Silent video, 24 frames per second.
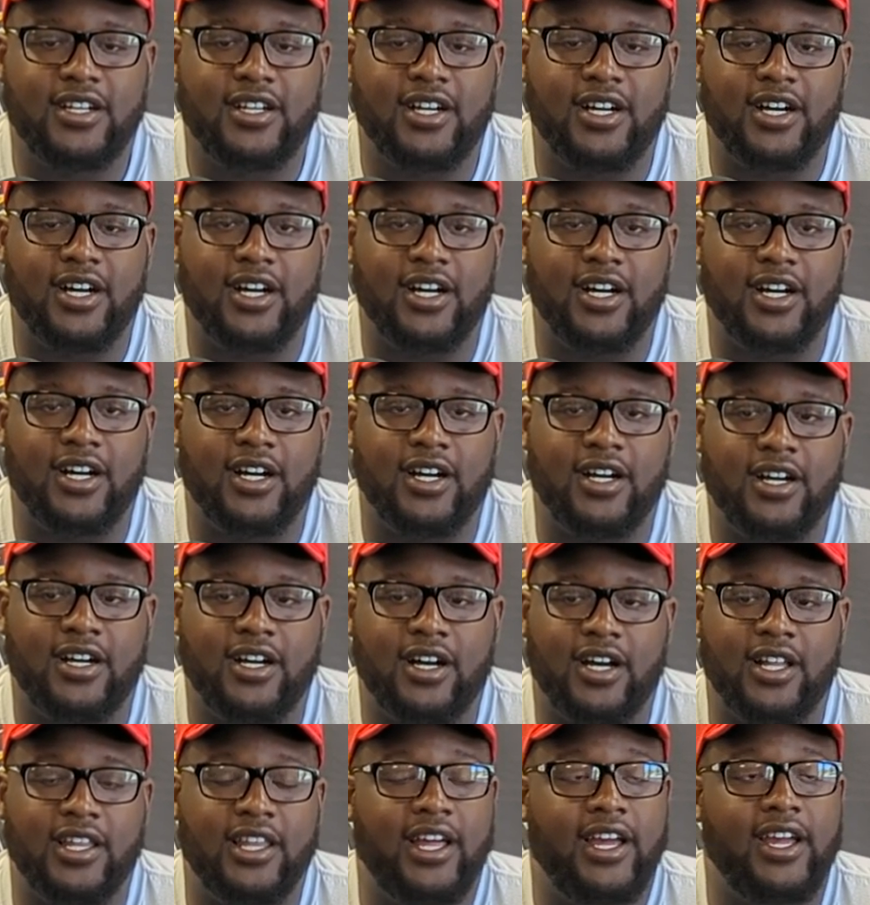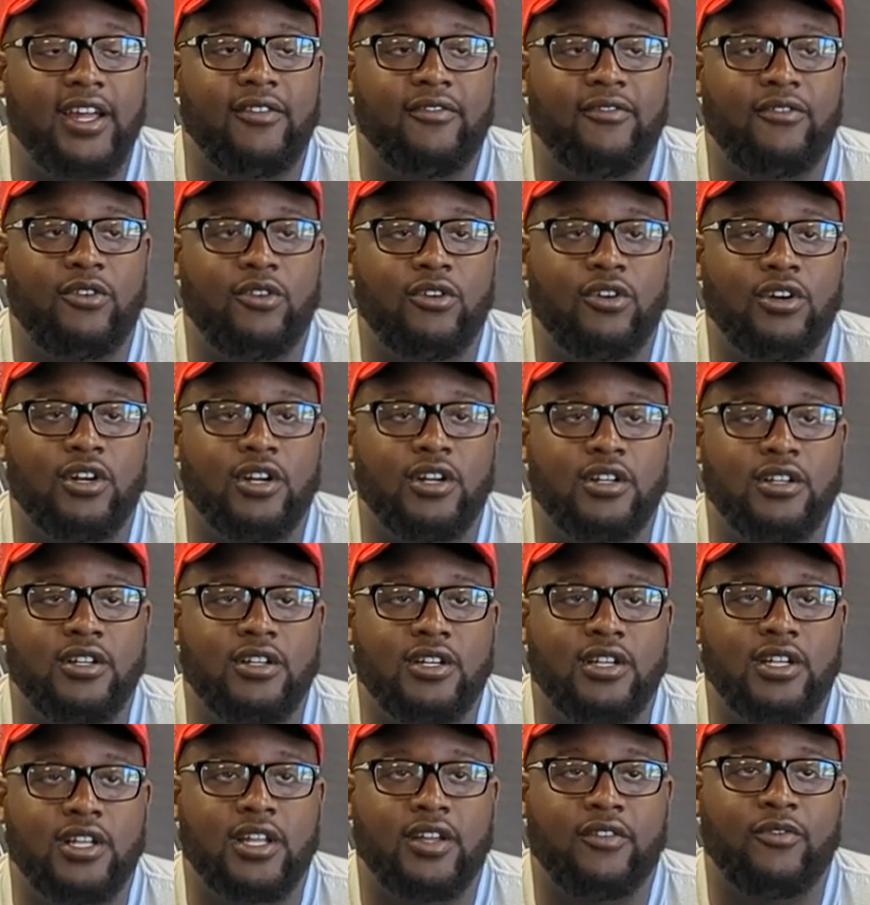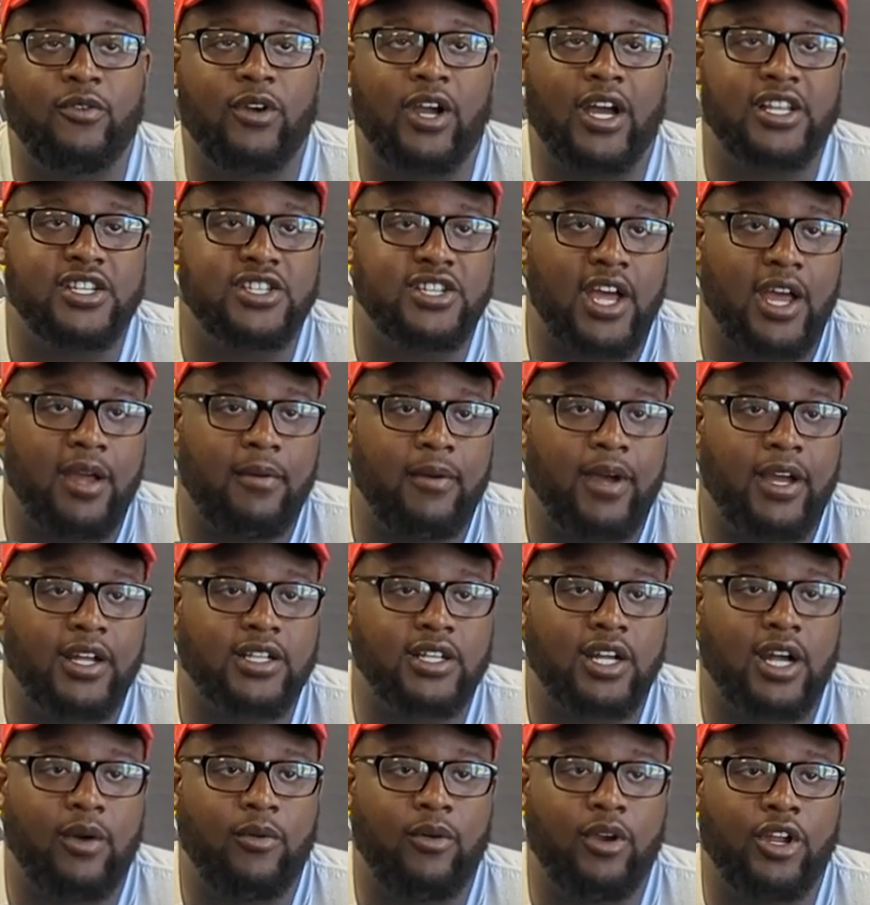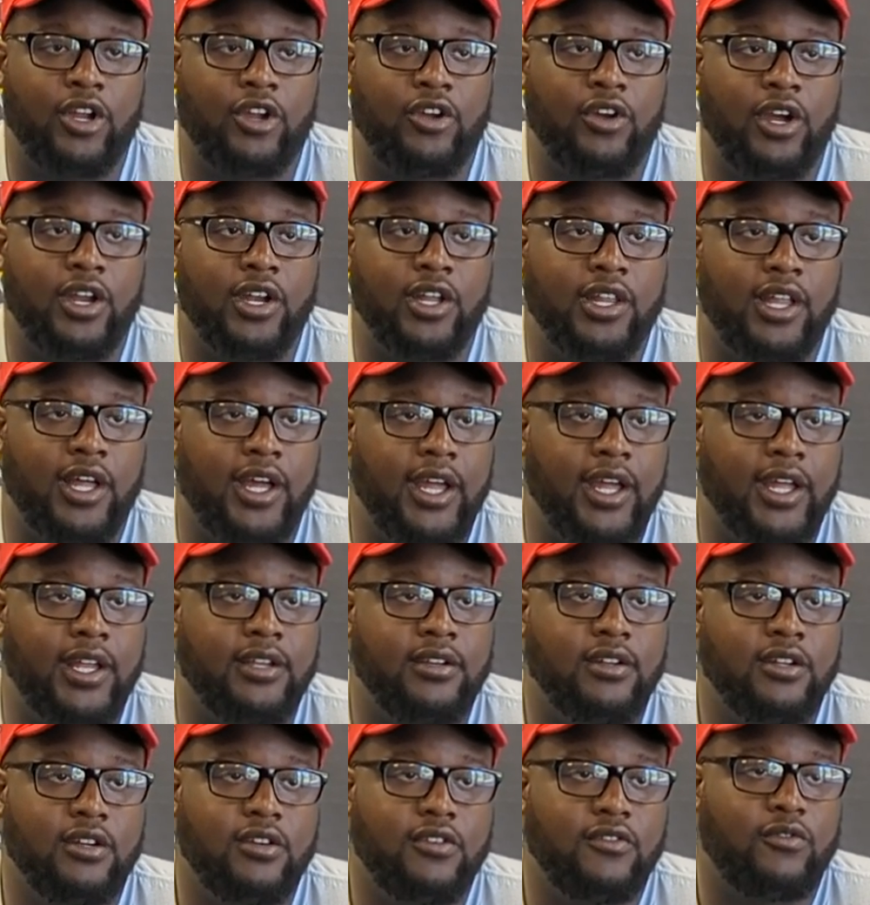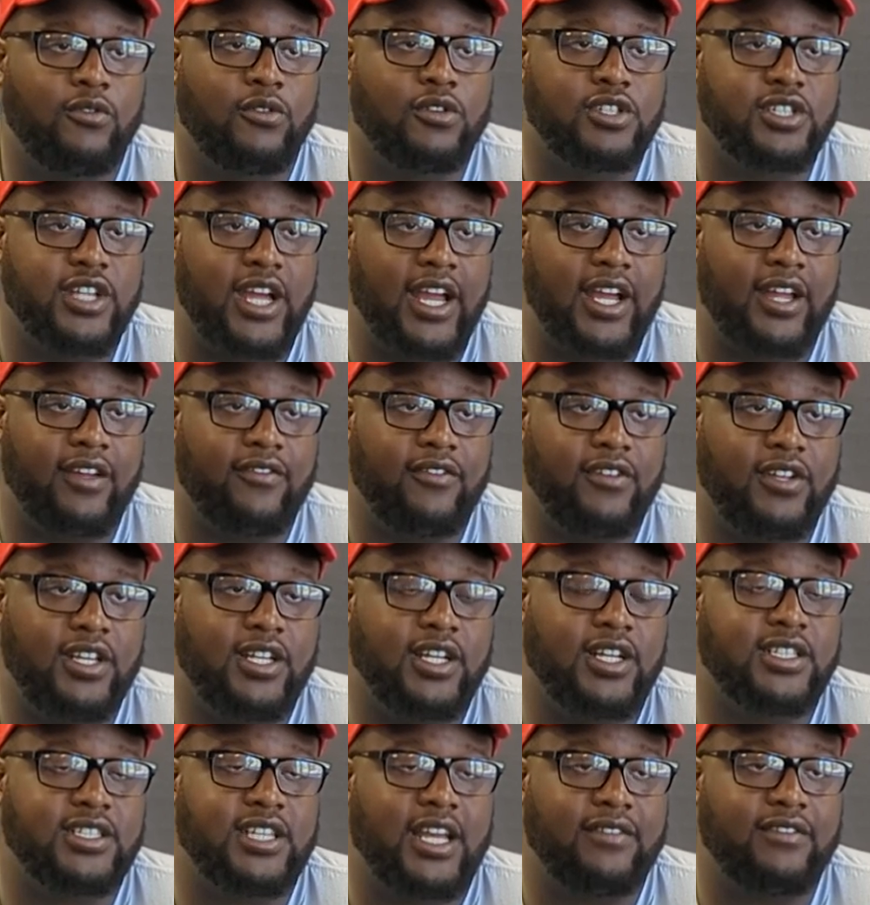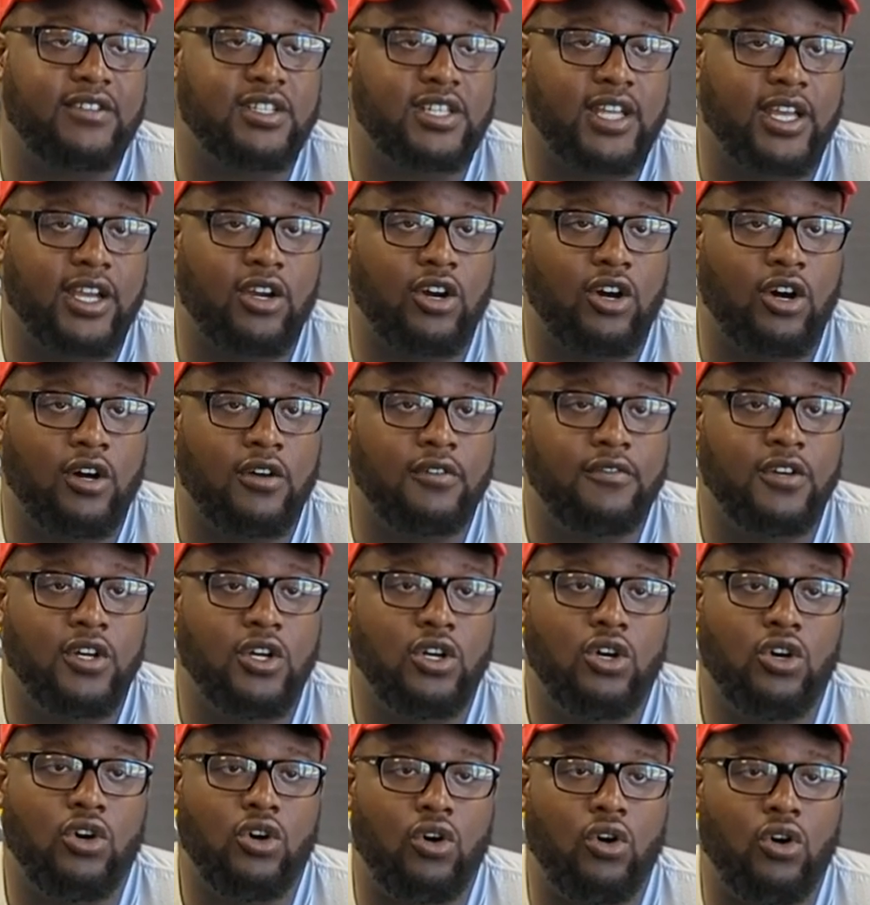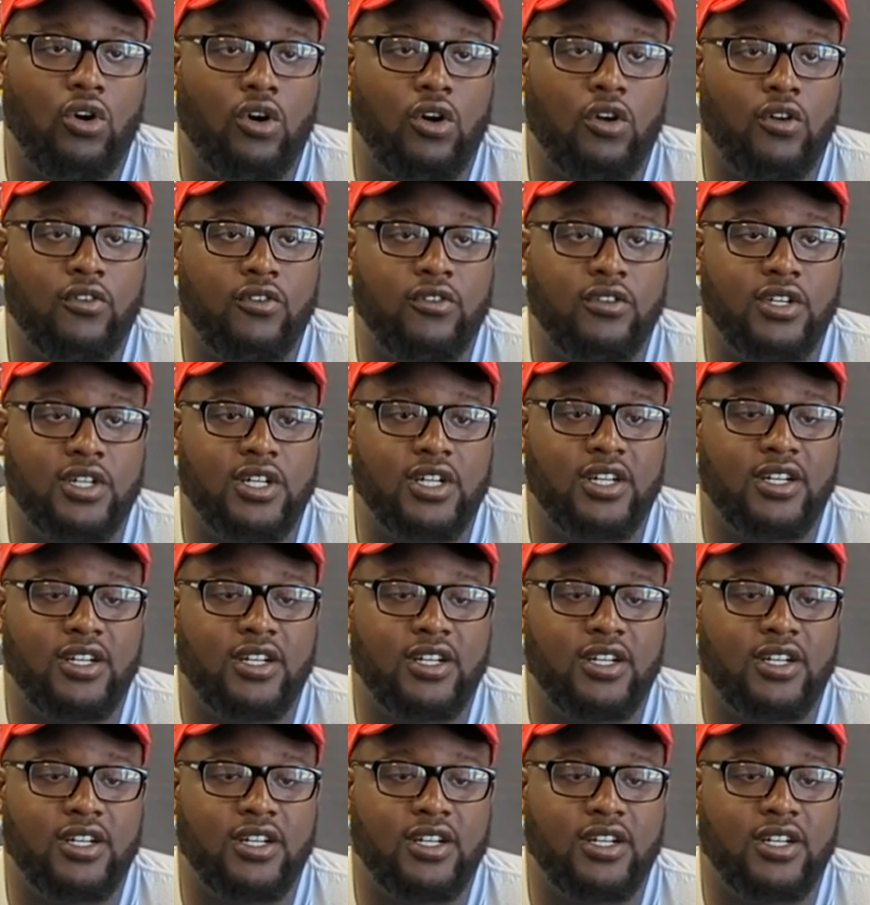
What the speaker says: a lane for, if we got Jack back there, I want to create a lane for Jack if he does have to take off, or